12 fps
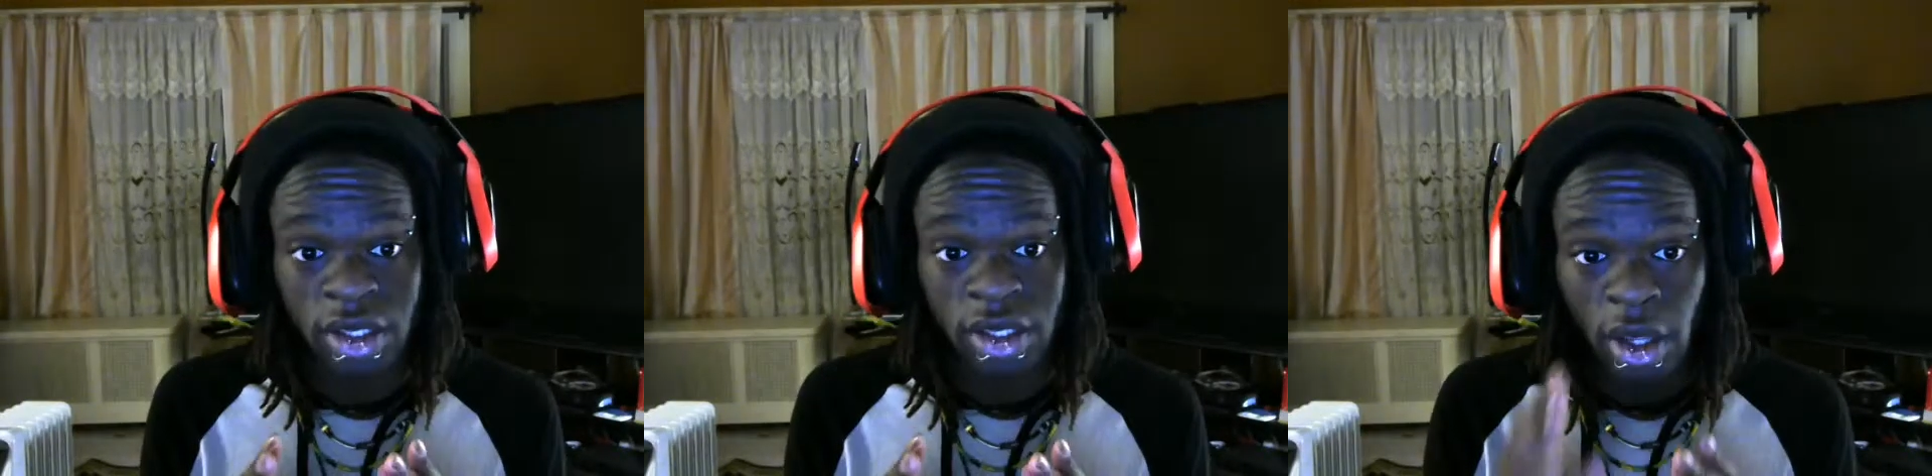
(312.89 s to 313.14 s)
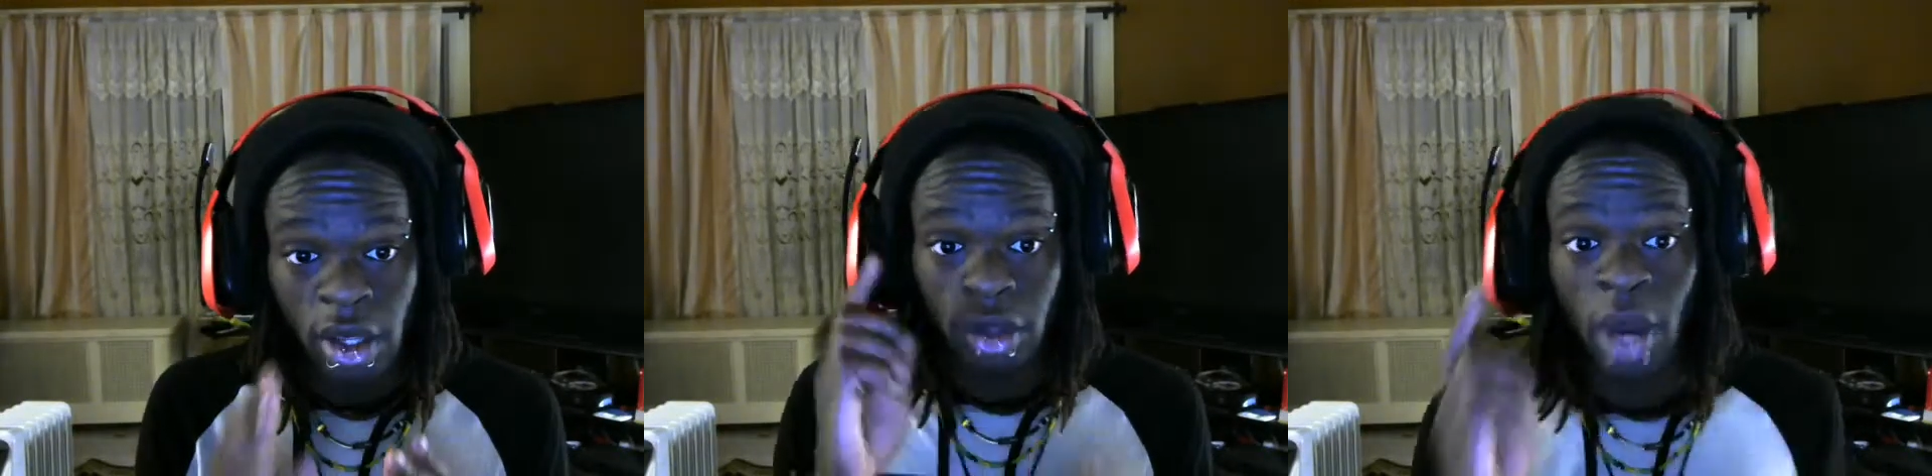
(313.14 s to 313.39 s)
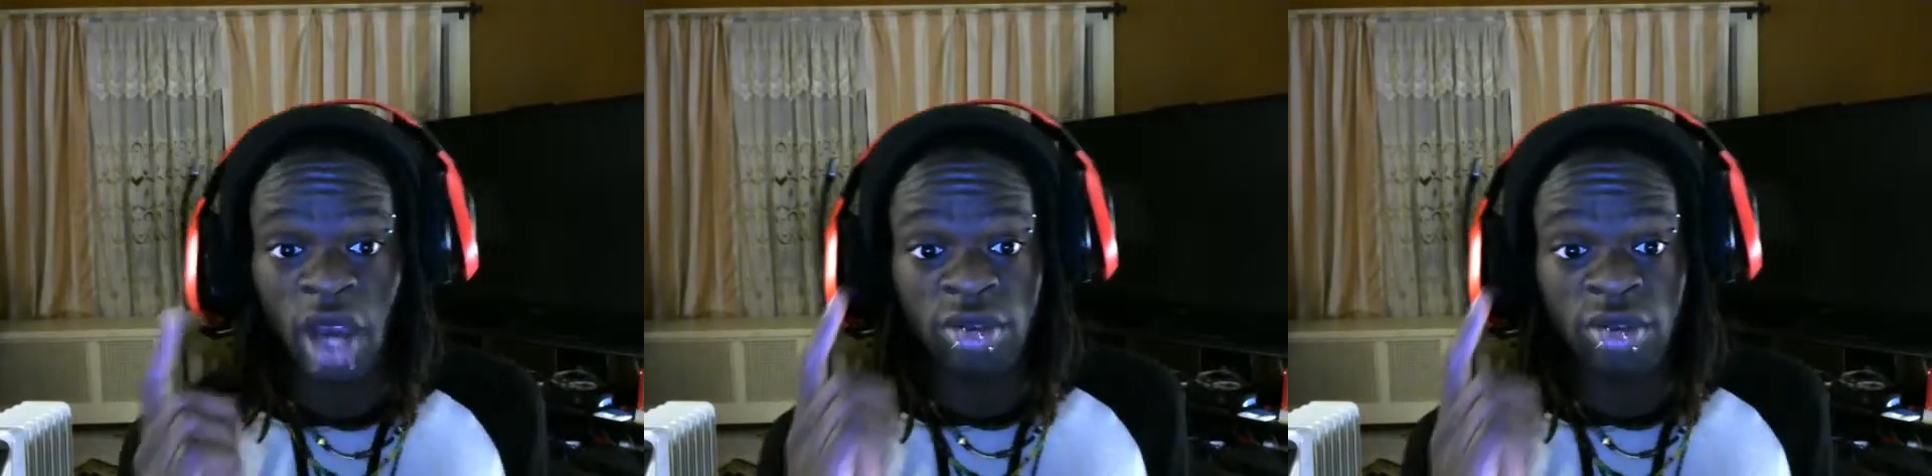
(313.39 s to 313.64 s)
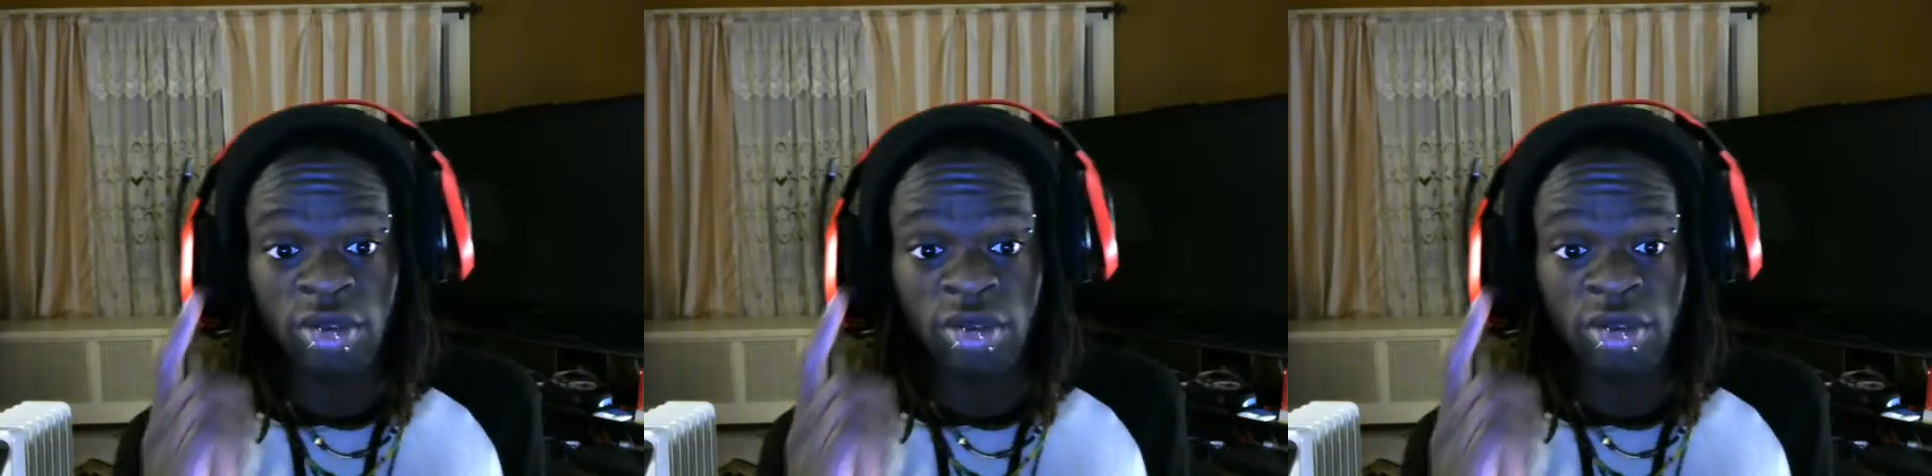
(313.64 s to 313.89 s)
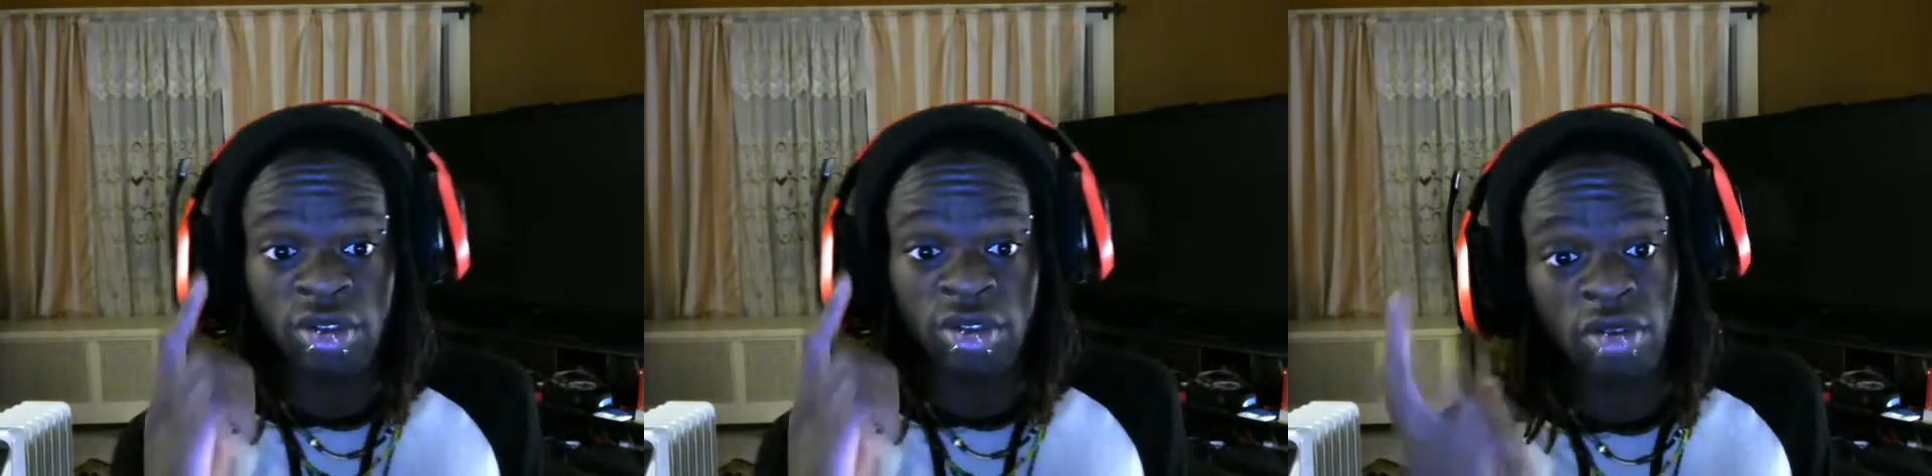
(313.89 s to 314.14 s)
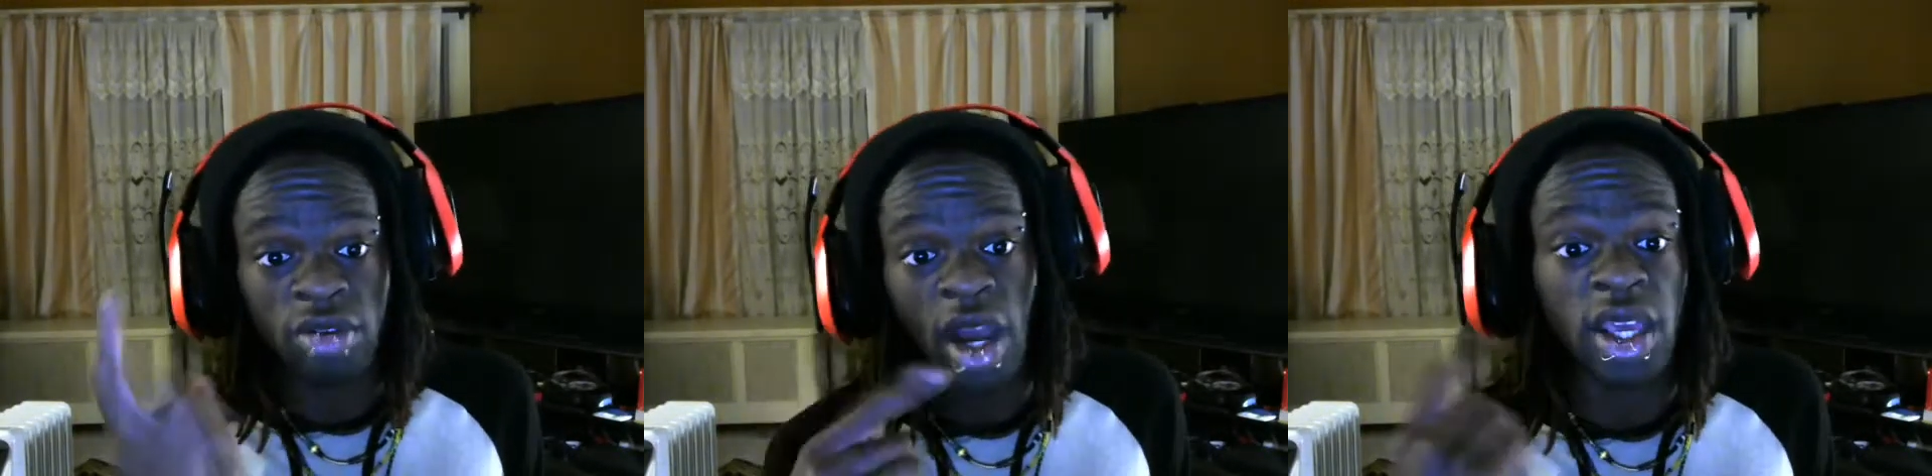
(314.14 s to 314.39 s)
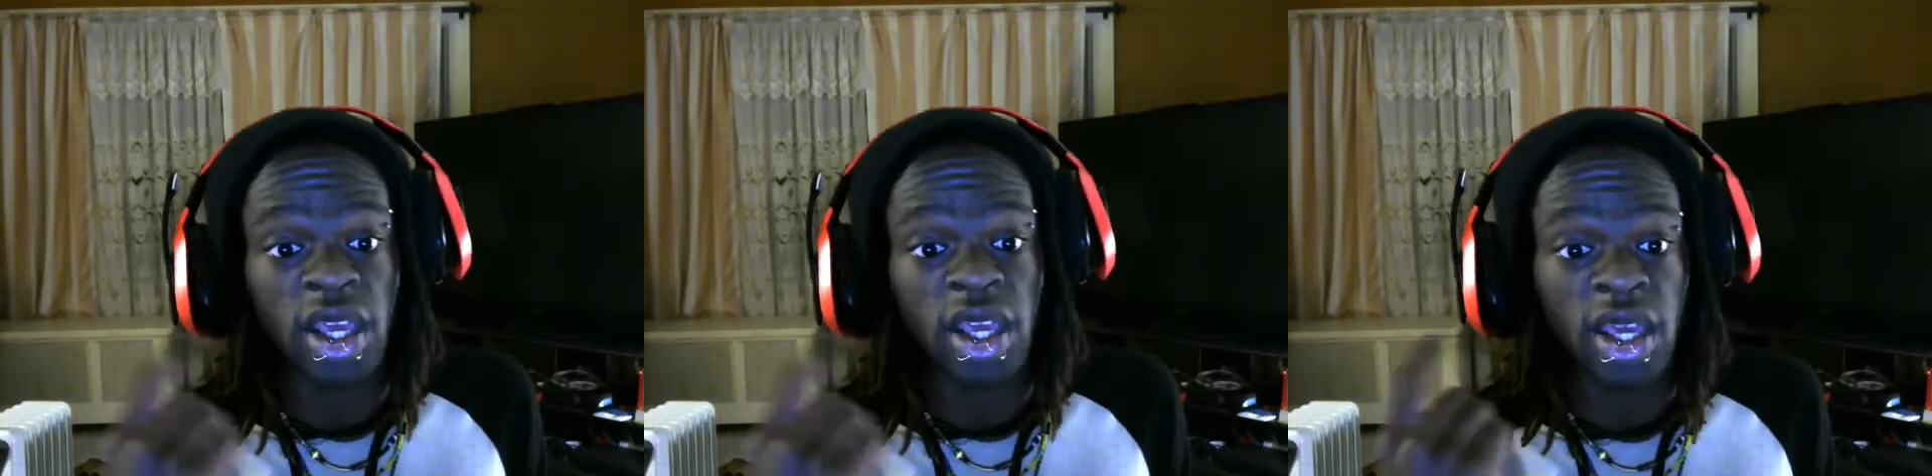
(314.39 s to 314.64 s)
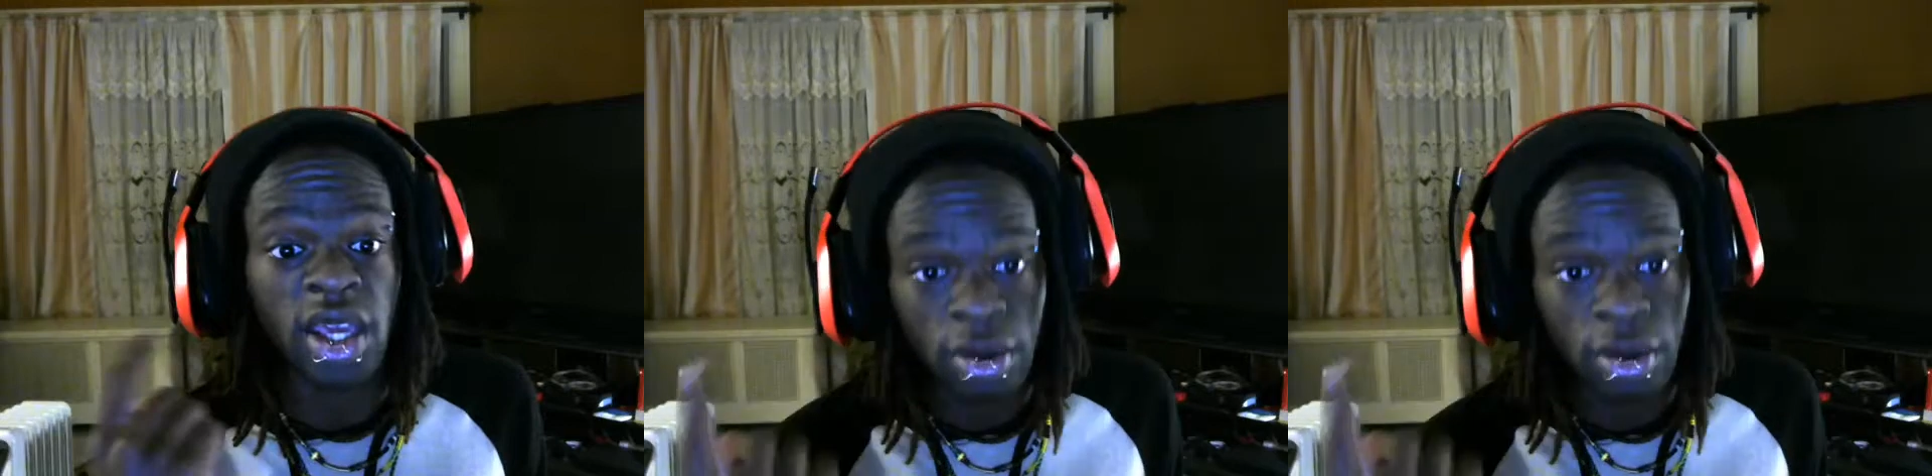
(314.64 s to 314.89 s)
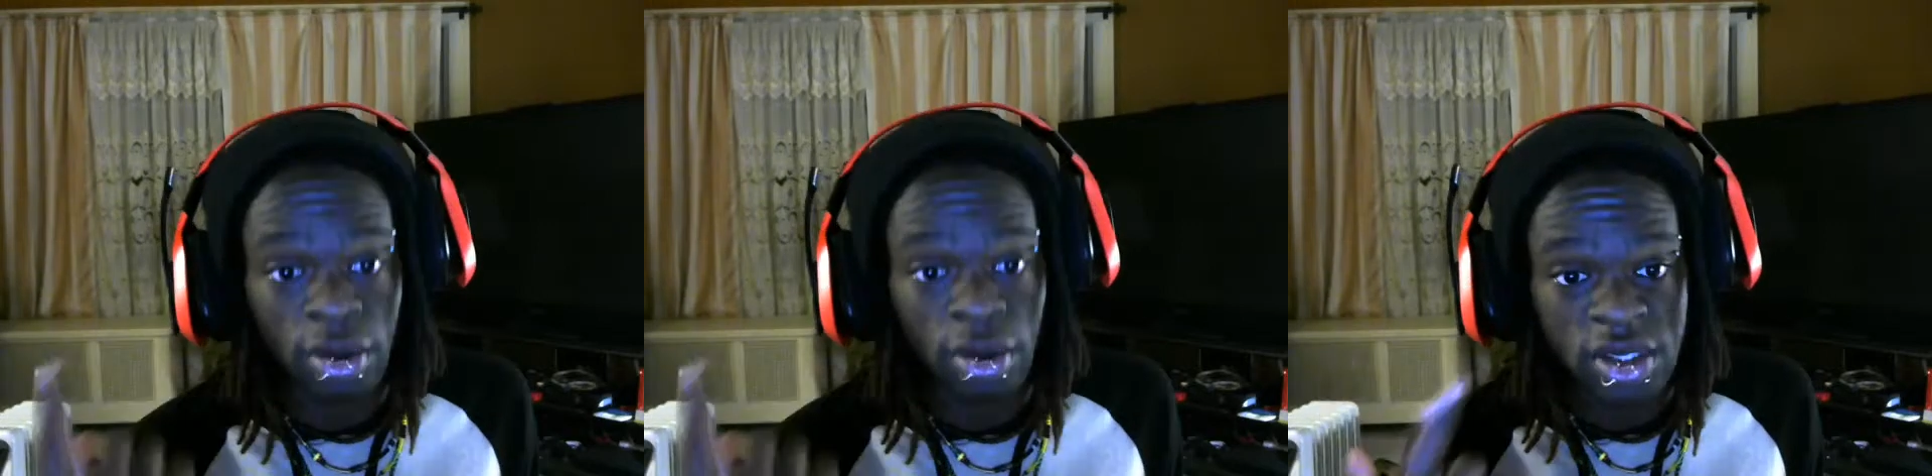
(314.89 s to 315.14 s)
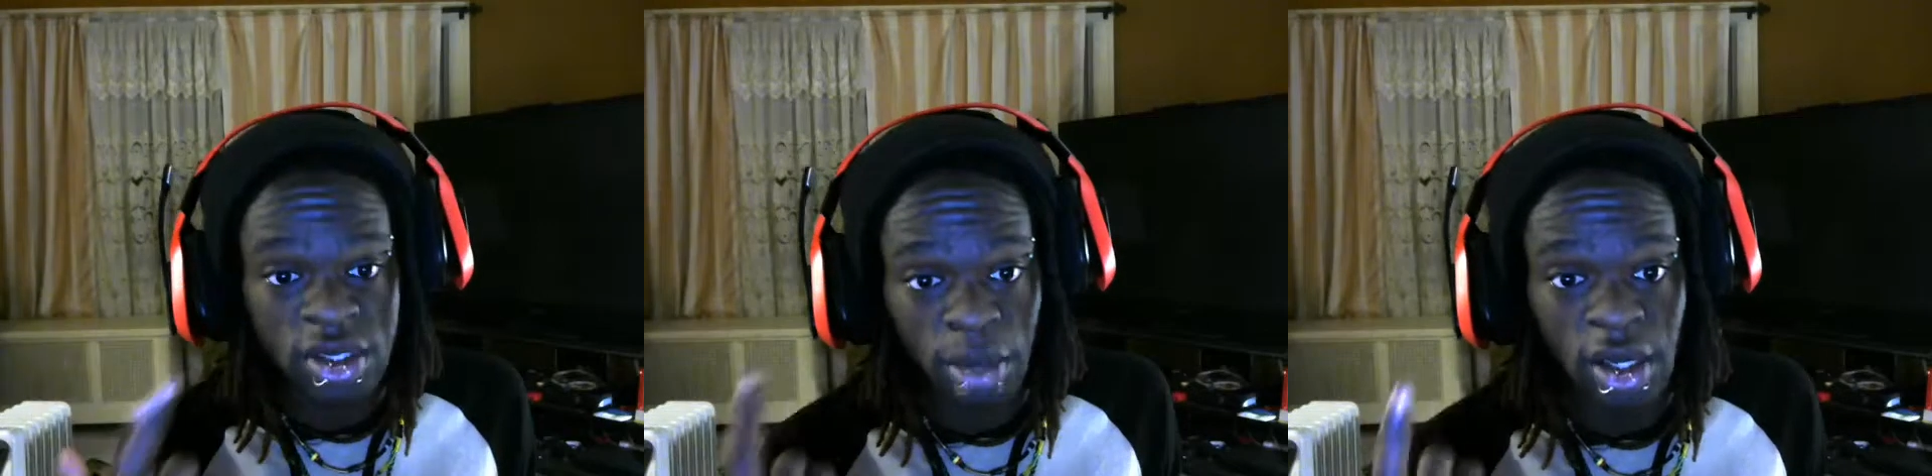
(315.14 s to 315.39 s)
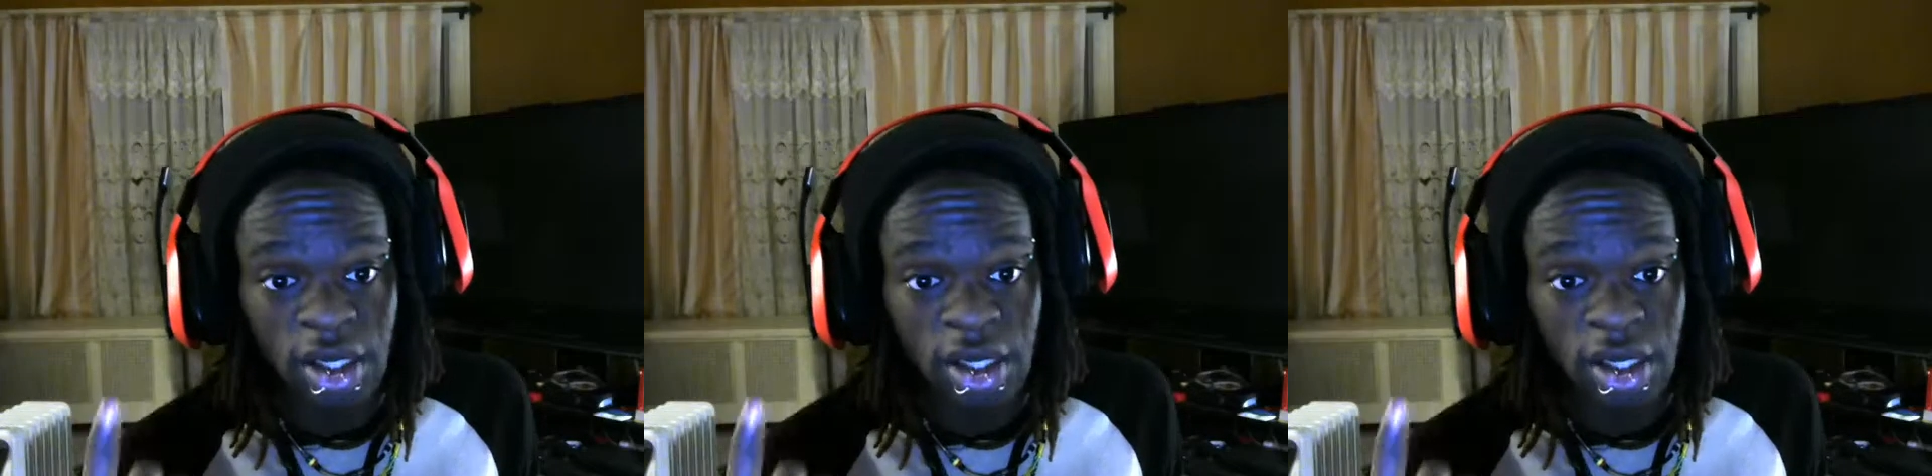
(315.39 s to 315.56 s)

you have to run around and kill zombies